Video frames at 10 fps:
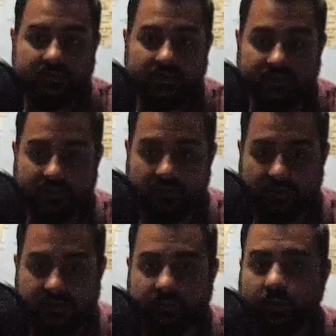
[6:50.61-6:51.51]
continue
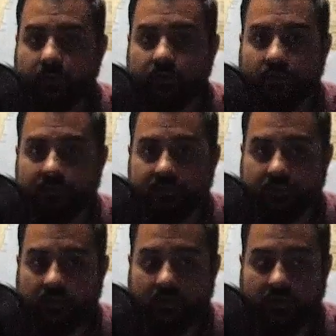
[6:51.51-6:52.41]
to support those
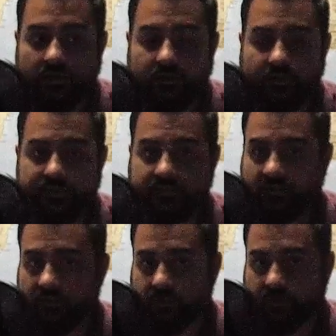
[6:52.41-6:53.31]
who are the most
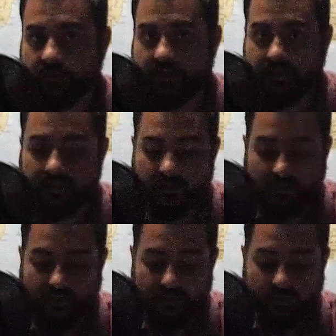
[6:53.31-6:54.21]
vulnerable and needy
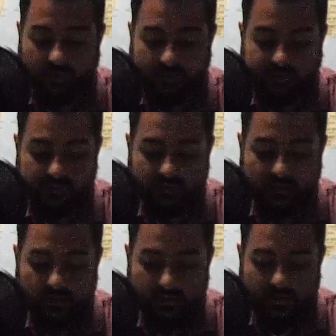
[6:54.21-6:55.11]
around the world.
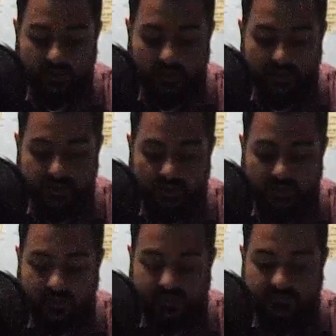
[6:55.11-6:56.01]
Uh,
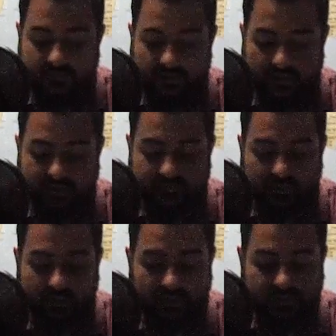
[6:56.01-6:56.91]
inshallah, the next the next
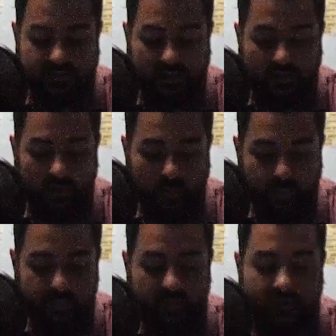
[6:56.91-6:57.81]
few days, I
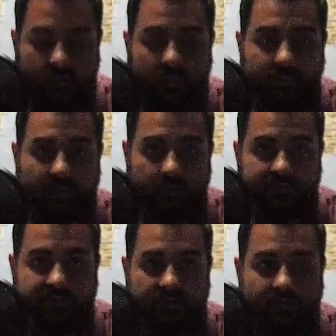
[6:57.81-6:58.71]
hope that we'll be
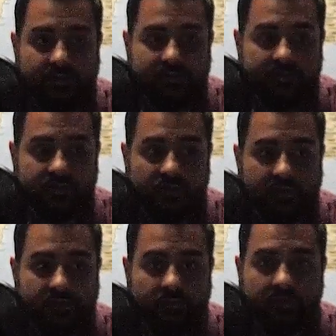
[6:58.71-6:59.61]
able to to
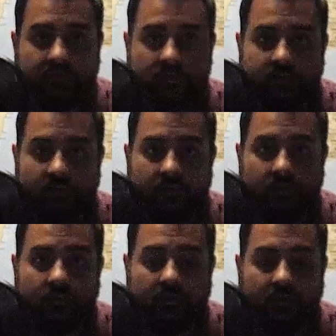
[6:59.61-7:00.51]
share some good news with
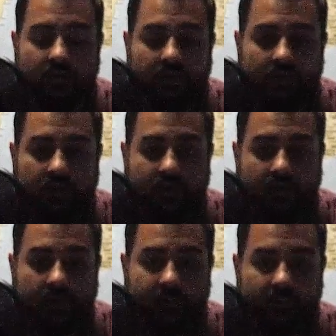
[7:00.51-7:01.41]
you.
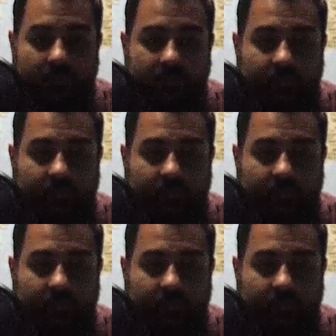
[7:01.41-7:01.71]
Um,